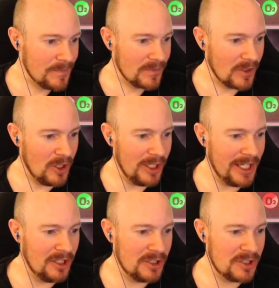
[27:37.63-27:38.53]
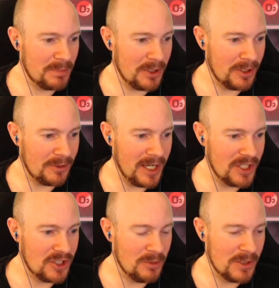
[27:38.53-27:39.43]
All hail the superior
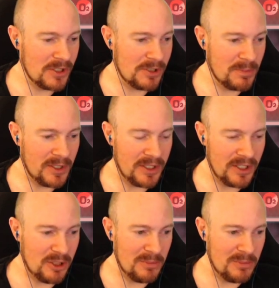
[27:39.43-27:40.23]
race. Humans are superior. Oh my